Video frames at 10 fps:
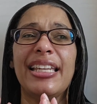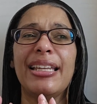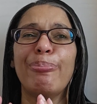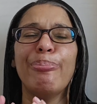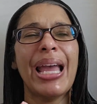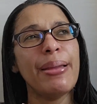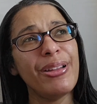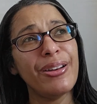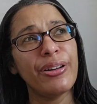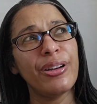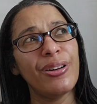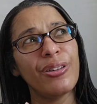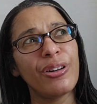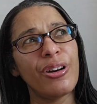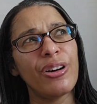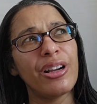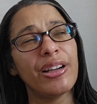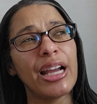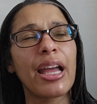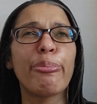Maybe not in Hong Kong,
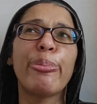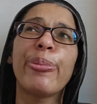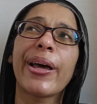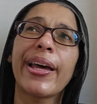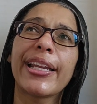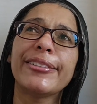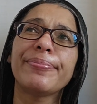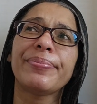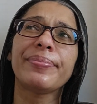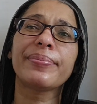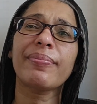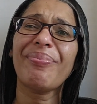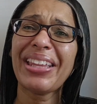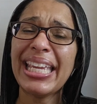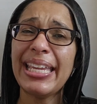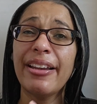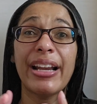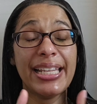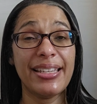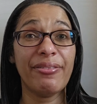but here,
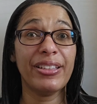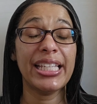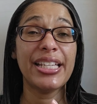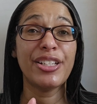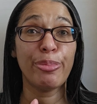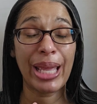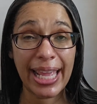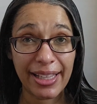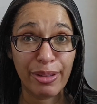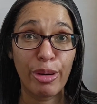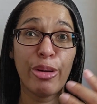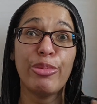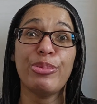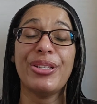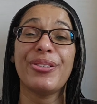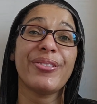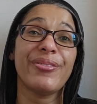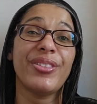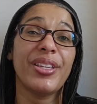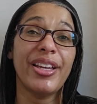and definitely in Japan at the moment because
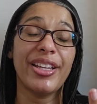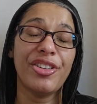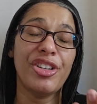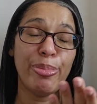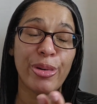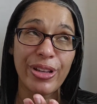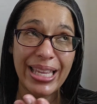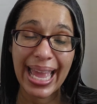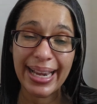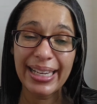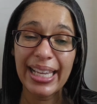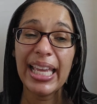of the cheaper yen.